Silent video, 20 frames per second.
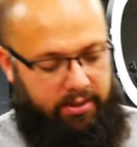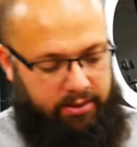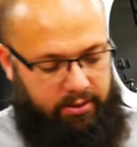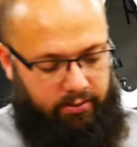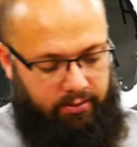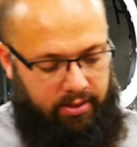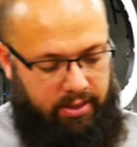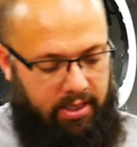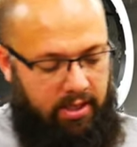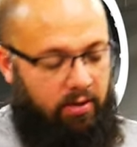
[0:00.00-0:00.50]
So
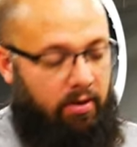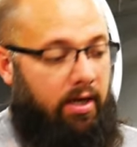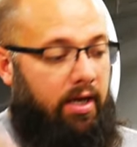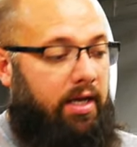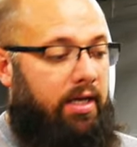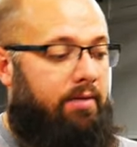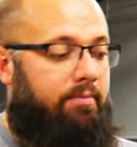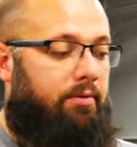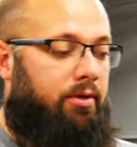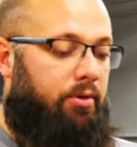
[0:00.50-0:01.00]
now I
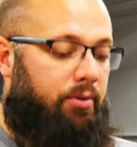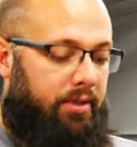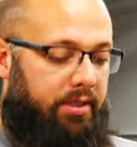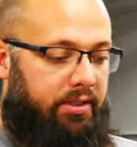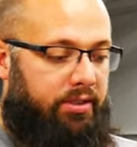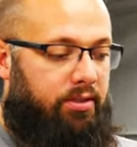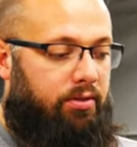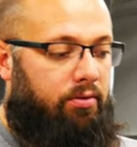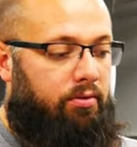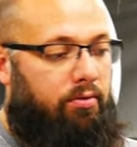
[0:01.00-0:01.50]
am
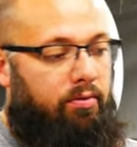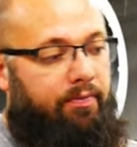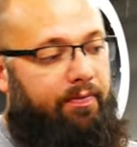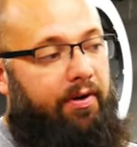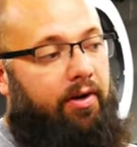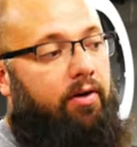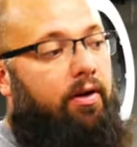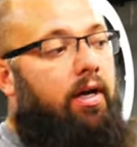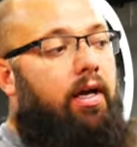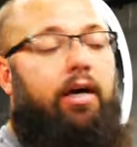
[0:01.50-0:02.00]
going to
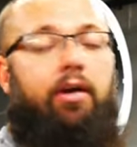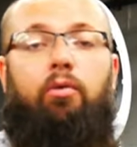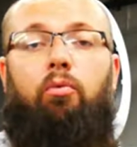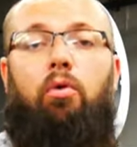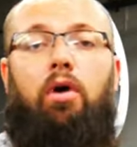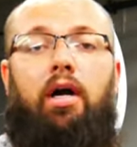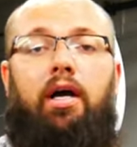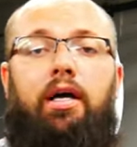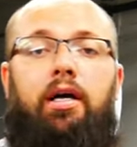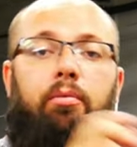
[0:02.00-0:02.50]
figure out how to
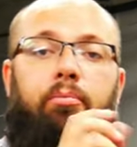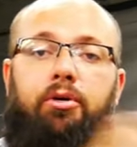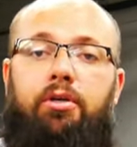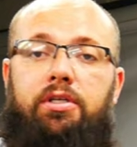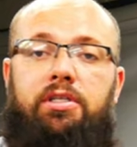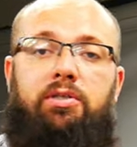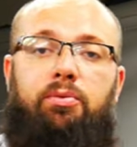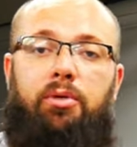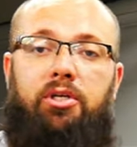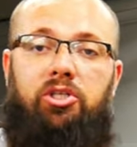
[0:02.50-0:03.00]
wire, put a
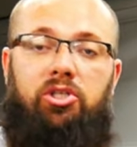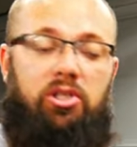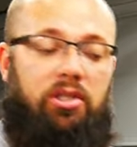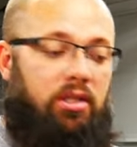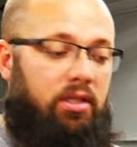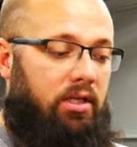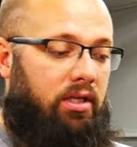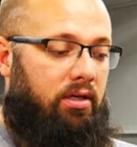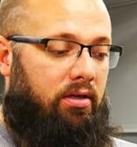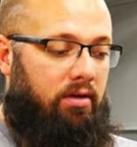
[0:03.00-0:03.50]
switch in
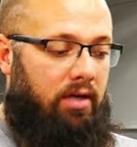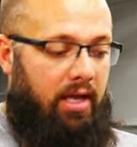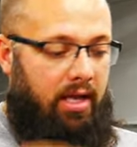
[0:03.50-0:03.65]
there,